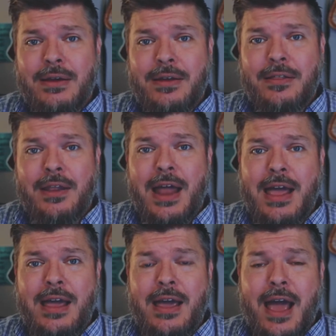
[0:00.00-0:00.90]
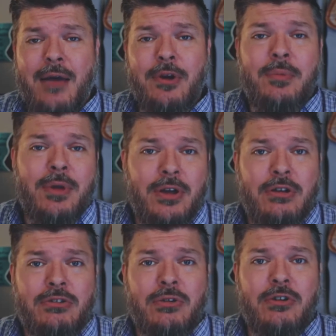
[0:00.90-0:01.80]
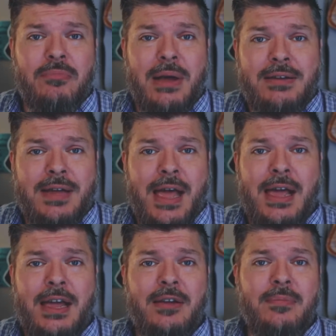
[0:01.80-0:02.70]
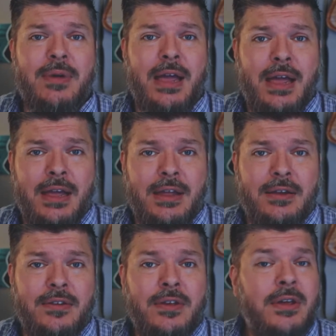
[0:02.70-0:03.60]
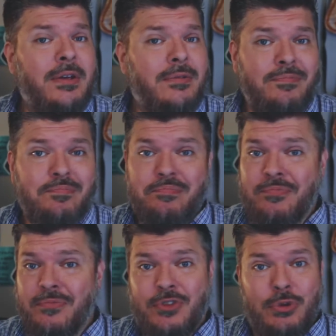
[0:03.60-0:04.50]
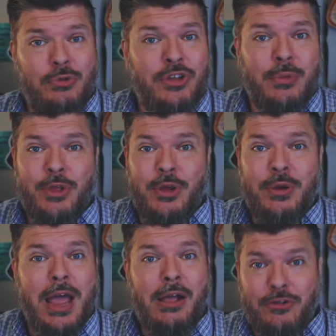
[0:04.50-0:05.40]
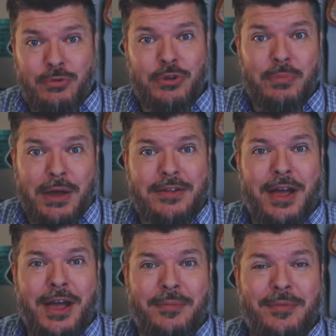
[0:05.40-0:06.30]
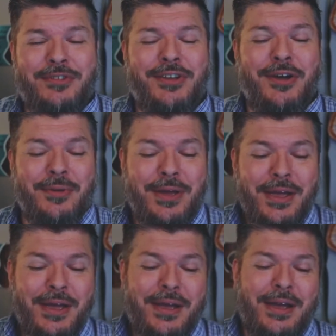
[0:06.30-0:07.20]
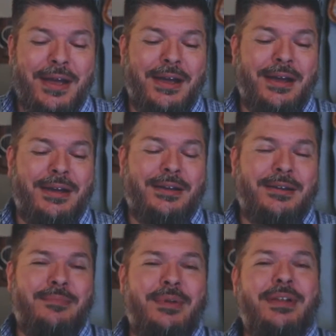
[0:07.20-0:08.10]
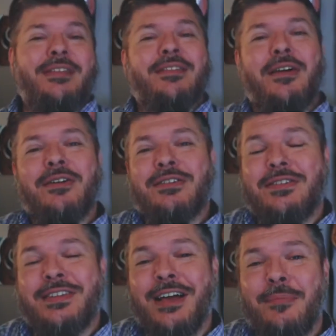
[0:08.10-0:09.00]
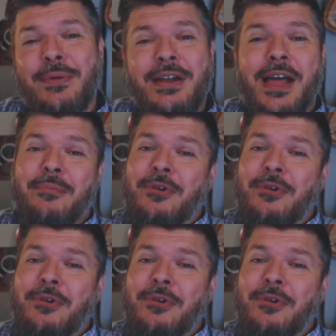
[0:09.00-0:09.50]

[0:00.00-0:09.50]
then I want to be a good steward of my time and do something else with my time. So, but as long as it's helping, I'm